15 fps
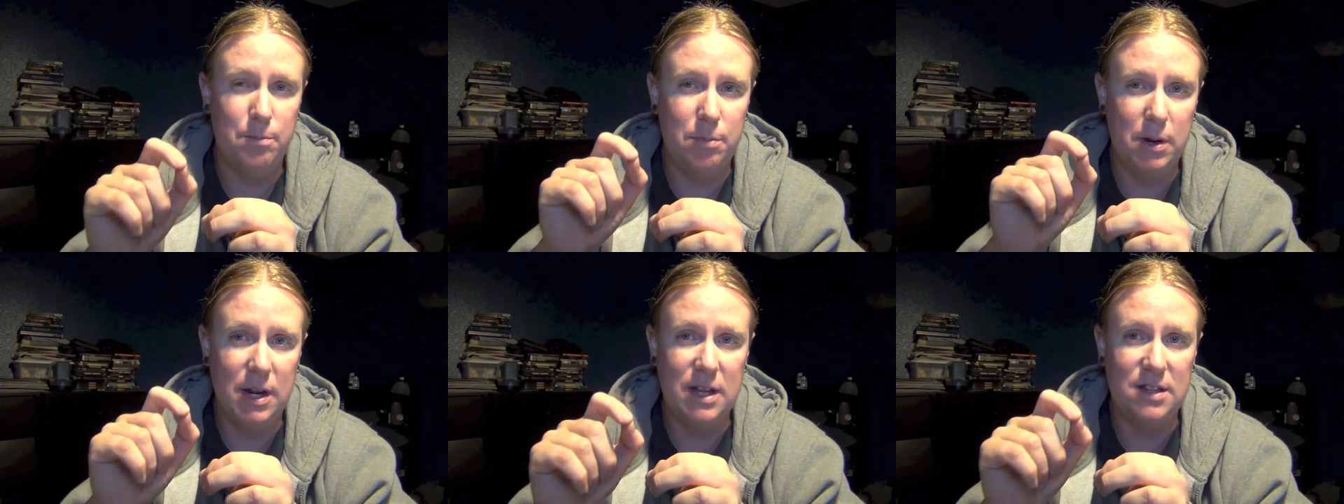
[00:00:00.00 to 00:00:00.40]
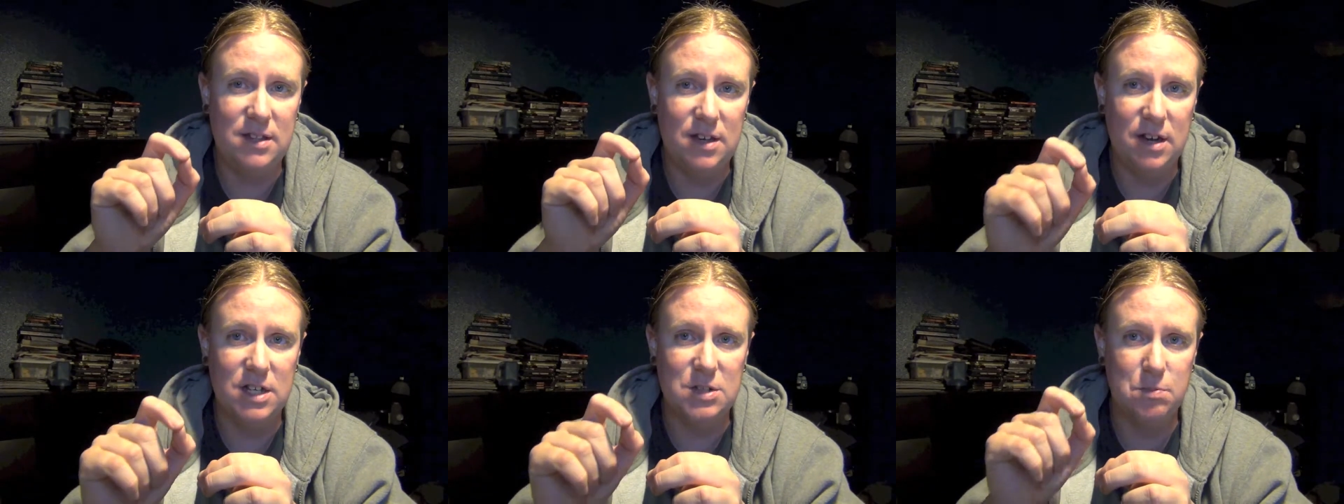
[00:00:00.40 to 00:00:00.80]
but it
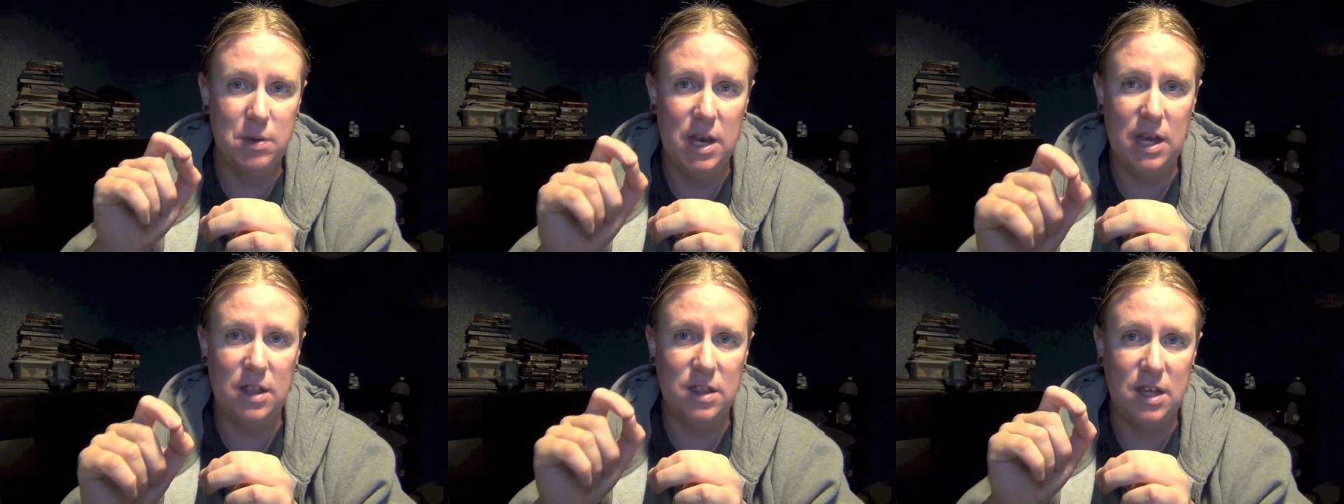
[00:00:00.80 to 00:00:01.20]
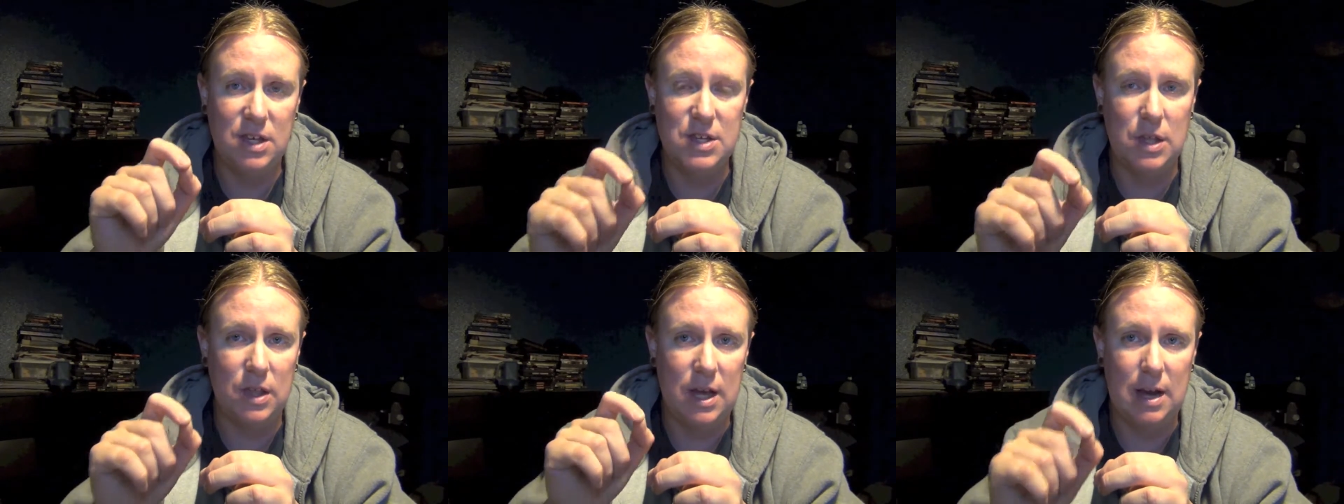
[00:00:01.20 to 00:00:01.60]
does make
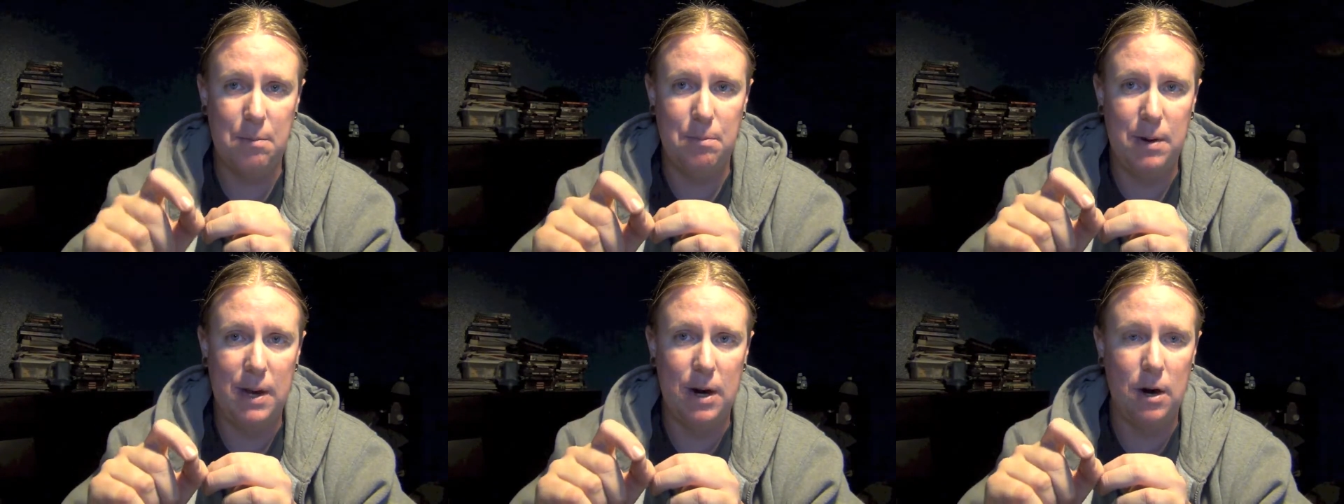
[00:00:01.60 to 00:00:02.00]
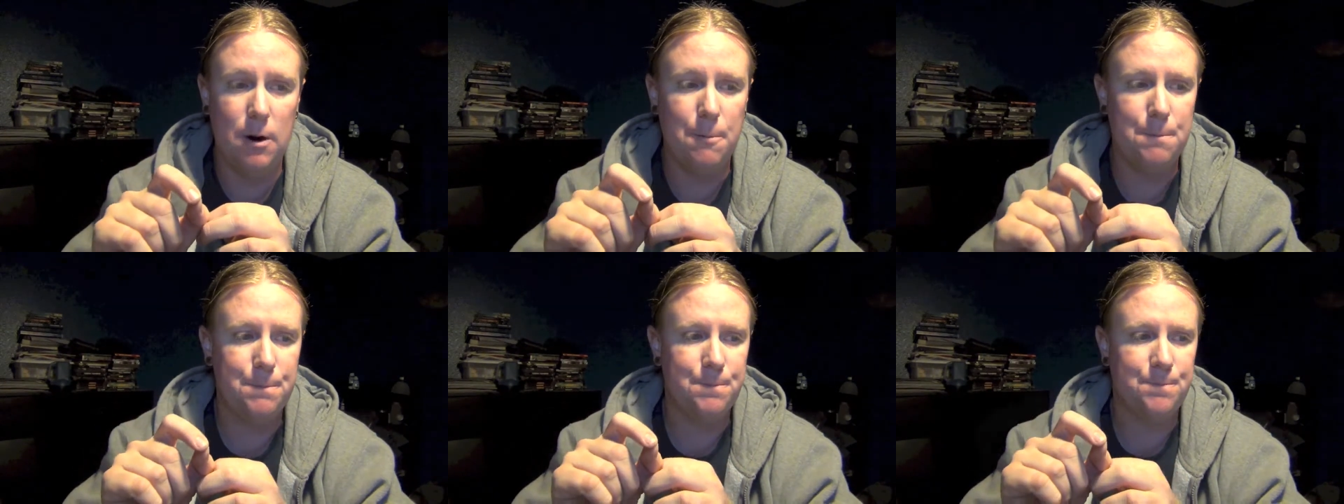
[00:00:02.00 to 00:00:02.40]
things a lot better.